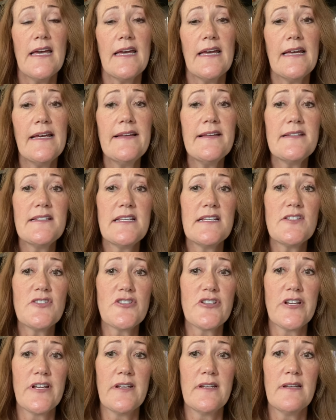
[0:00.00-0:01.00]
In
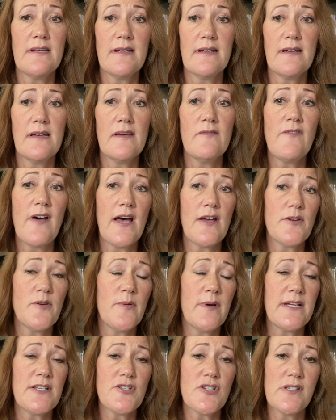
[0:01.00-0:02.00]
addition,
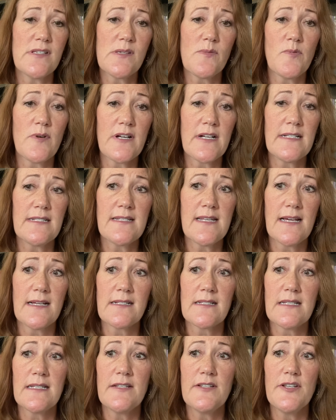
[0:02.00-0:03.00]
evaluations were
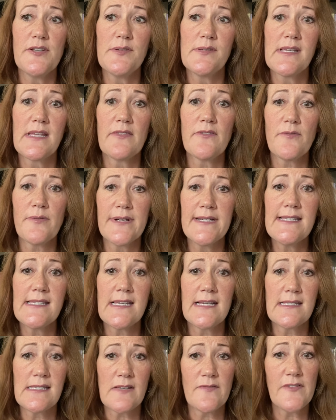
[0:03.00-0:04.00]
conducted using 3
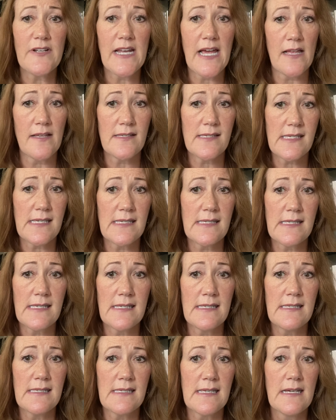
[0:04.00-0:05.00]
sets of
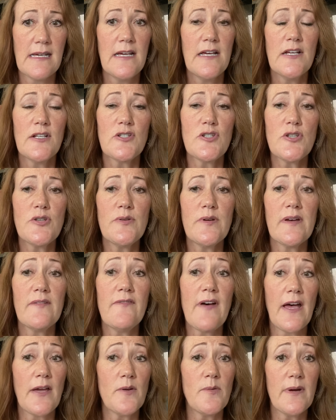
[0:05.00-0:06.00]
analyses to
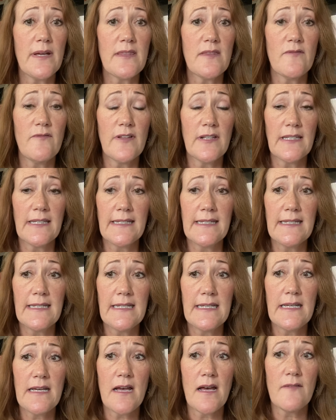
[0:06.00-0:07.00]
evaluate the
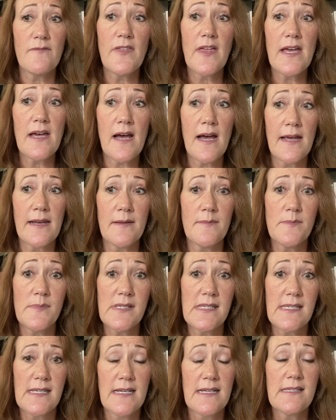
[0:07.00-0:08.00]
validity of the
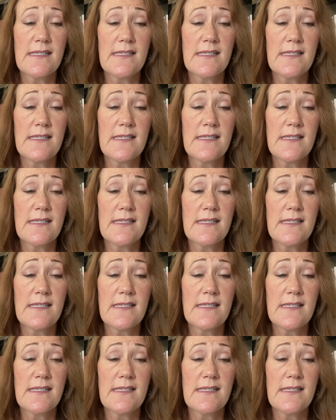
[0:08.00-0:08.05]
items,